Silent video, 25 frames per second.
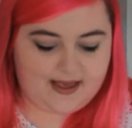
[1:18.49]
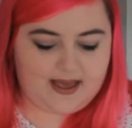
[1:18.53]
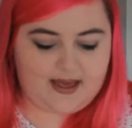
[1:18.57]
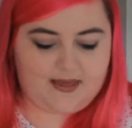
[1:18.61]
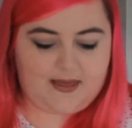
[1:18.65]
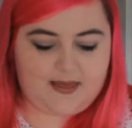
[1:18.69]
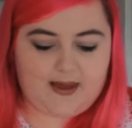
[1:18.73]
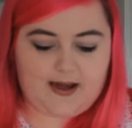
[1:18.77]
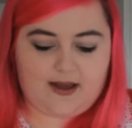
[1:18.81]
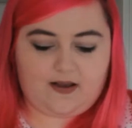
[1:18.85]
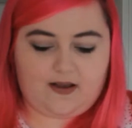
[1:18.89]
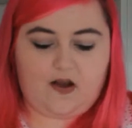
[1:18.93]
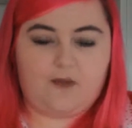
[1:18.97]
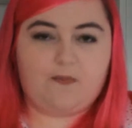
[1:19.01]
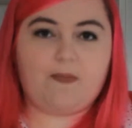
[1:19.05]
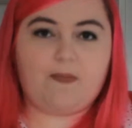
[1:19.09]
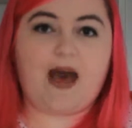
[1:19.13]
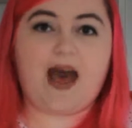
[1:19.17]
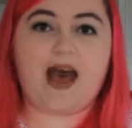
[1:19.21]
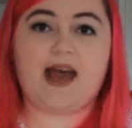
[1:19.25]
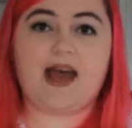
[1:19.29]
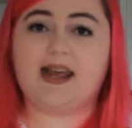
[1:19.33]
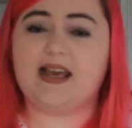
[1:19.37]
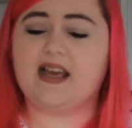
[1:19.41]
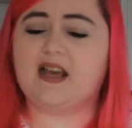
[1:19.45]
And then I got
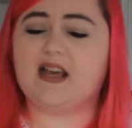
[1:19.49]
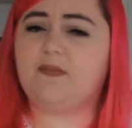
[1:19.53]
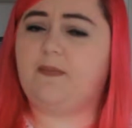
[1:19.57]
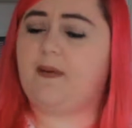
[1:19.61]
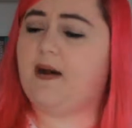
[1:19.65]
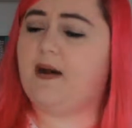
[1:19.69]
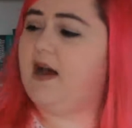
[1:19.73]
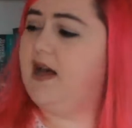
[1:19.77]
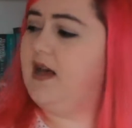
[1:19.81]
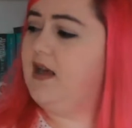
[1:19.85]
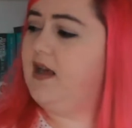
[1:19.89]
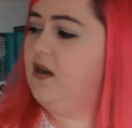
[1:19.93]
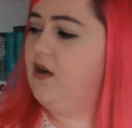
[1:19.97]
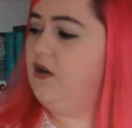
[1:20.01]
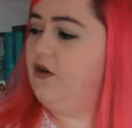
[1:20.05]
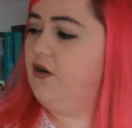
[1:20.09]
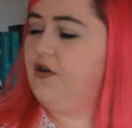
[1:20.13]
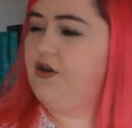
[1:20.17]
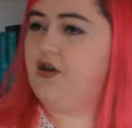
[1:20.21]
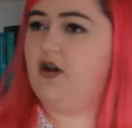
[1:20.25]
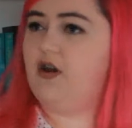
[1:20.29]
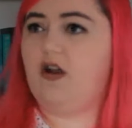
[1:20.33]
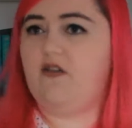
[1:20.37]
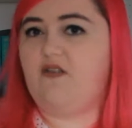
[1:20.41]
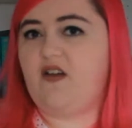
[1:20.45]
Panic by
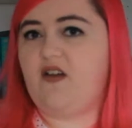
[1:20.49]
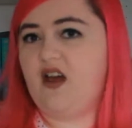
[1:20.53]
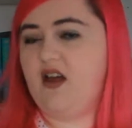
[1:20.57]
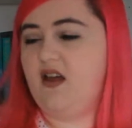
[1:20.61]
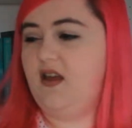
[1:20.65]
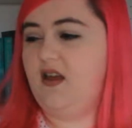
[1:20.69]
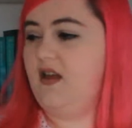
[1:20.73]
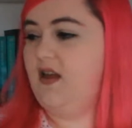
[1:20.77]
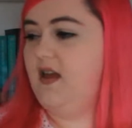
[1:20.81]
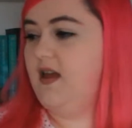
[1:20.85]
Lauren Oliver.